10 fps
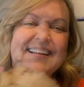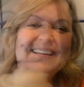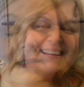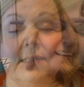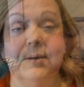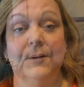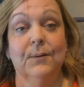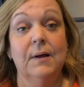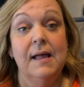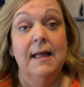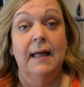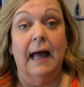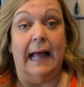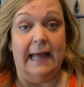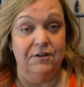So
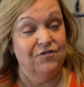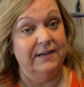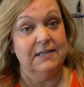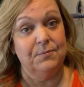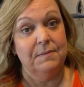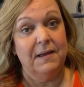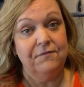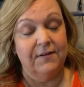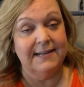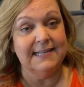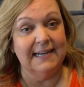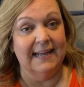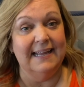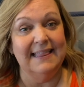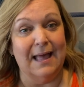I had drinks with my friend
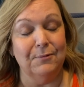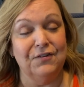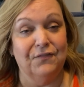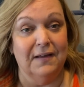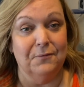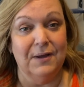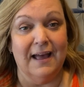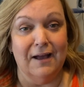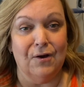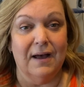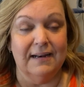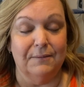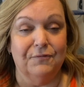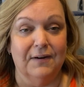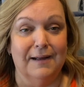tonight, and that was fun. We got caught
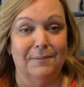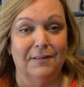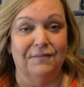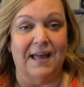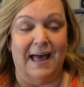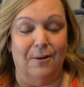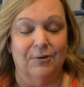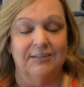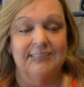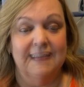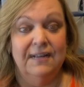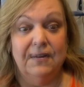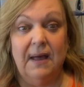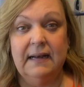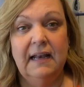up for a couple of hours. So
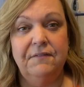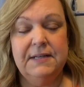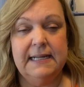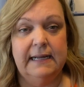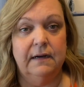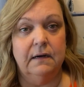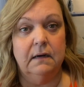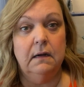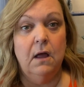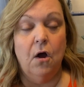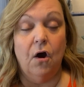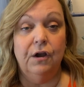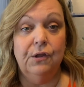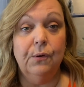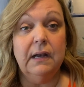I'd love to hear, are
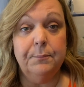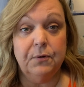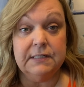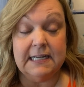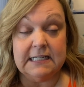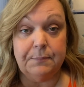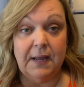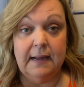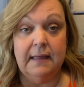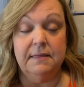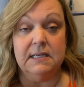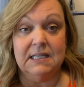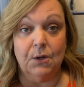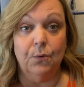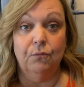you gonna participate in the
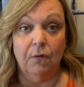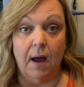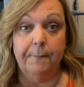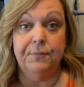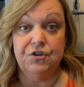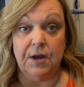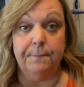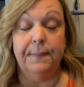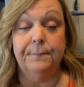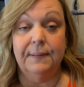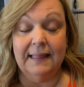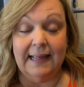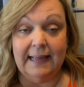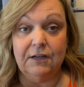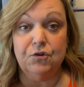So Romp Jump
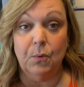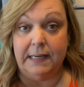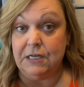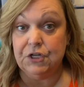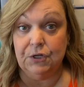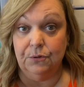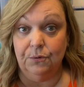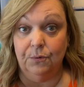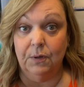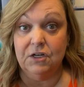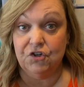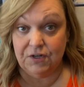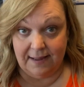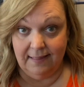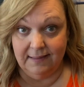Play 22
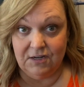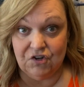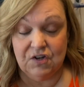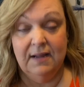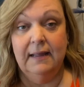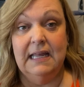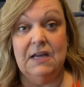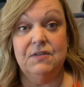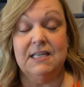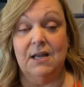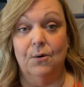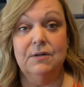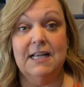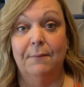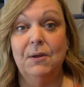challenge? If so,
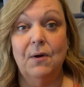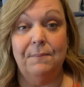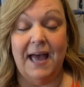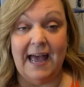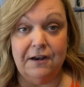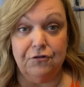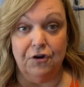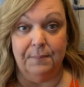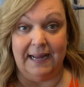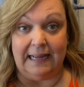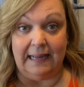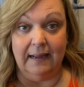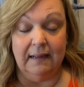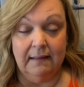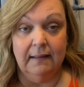tell me what pattern you're making